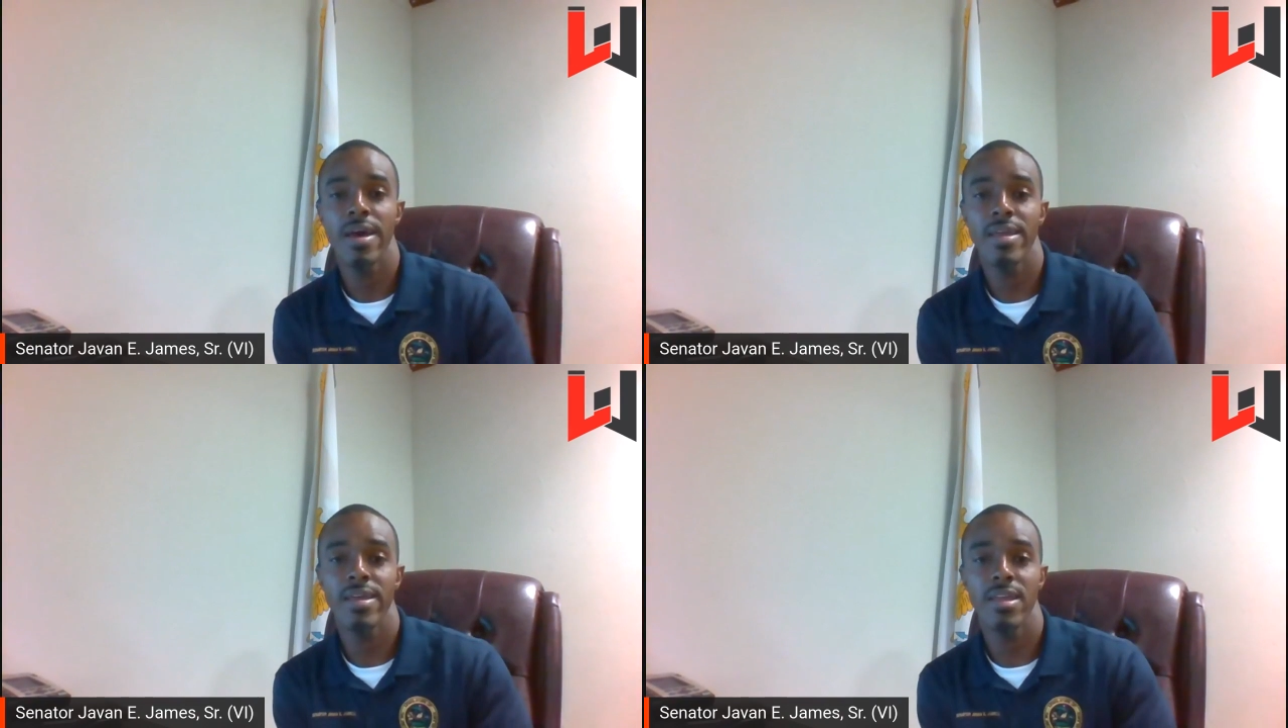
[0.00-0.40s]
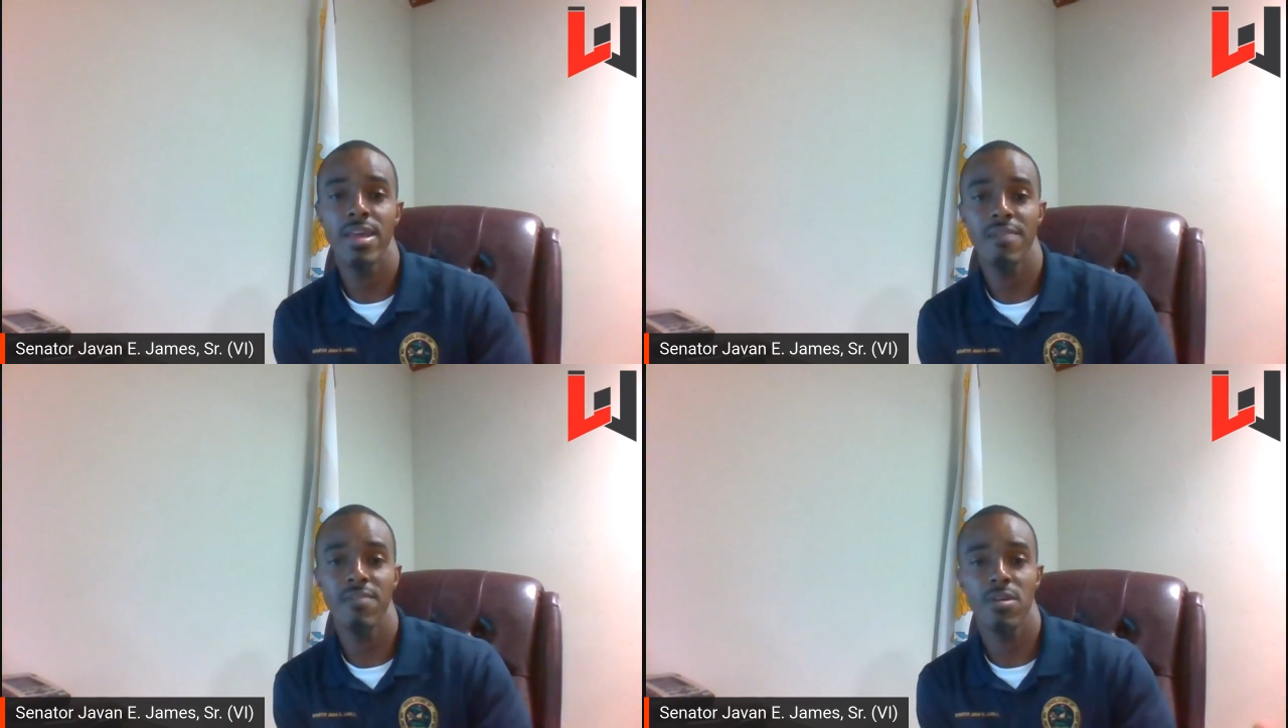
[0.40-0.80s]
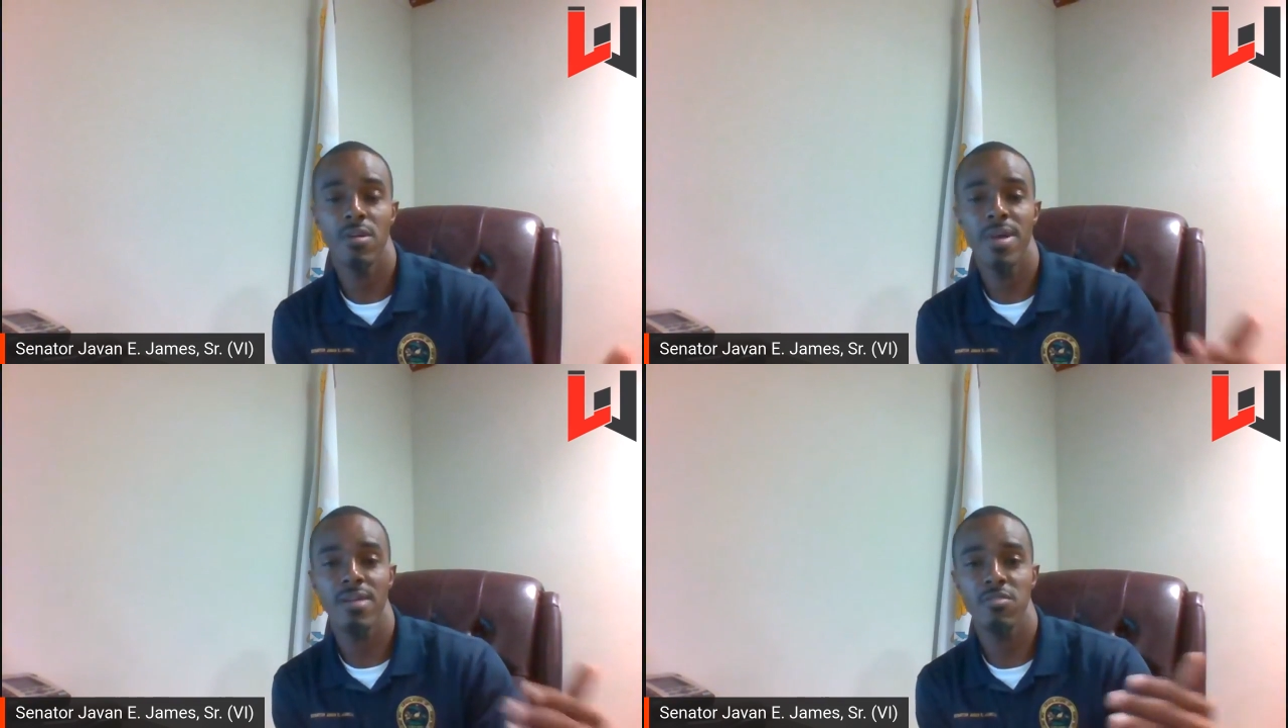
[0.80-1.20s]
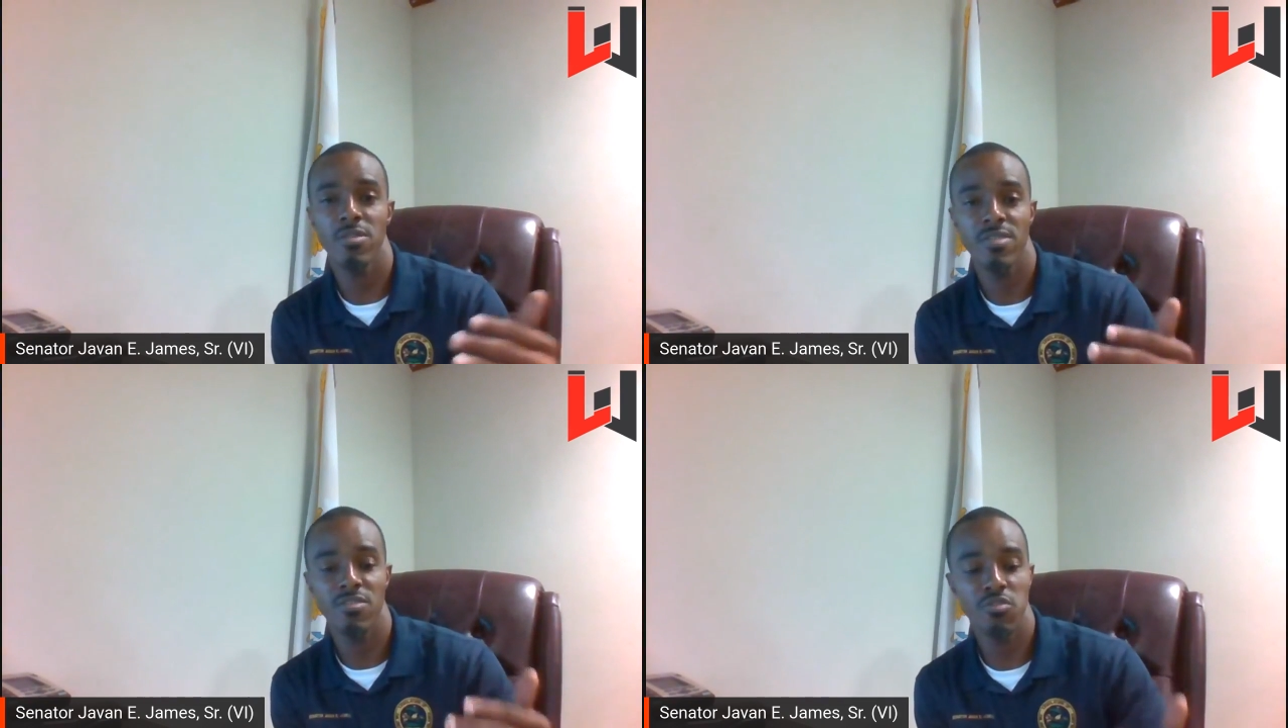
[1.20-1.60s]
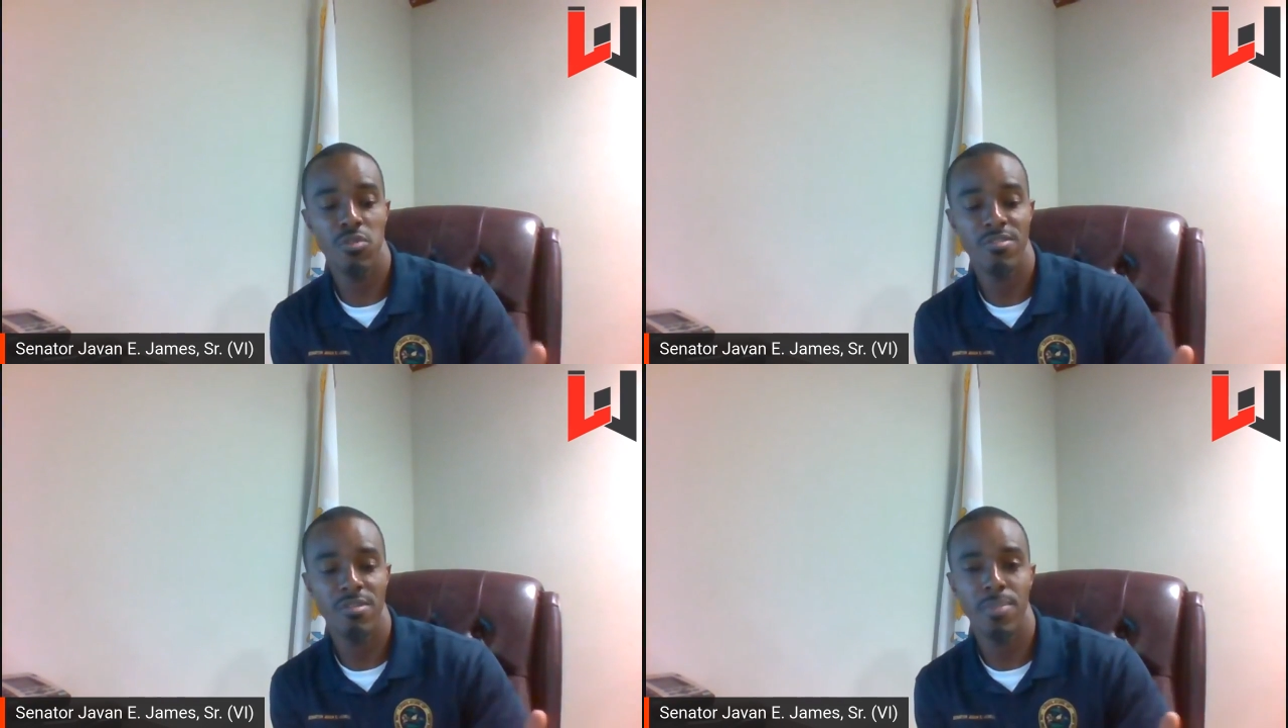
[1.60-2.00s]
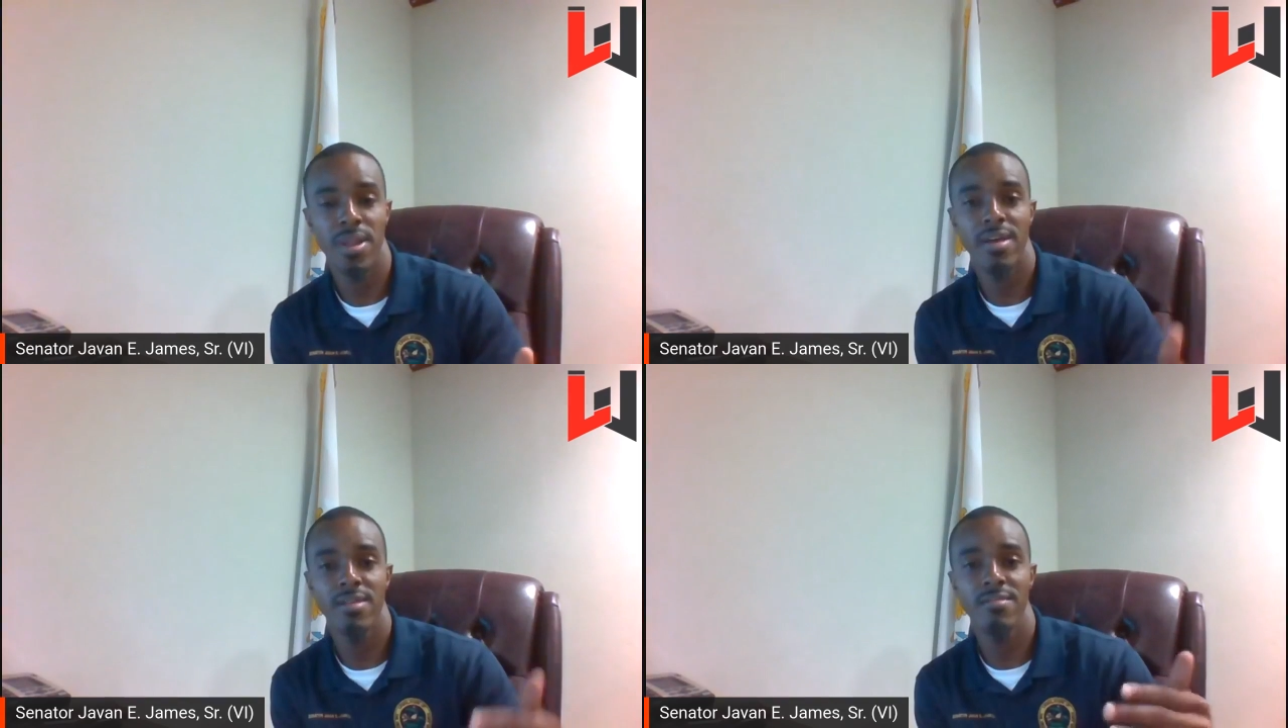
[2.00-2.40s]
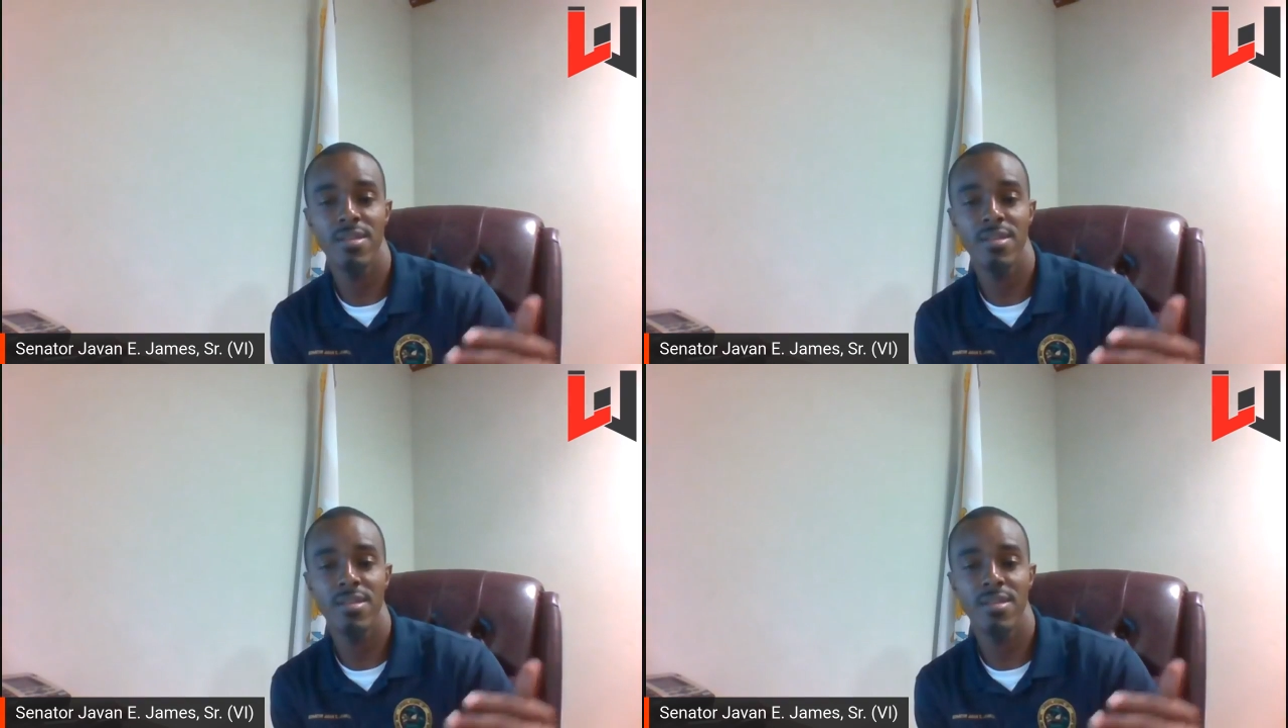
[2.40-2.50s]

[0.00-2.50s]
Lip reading: and then they have to come back to us and show us the plans,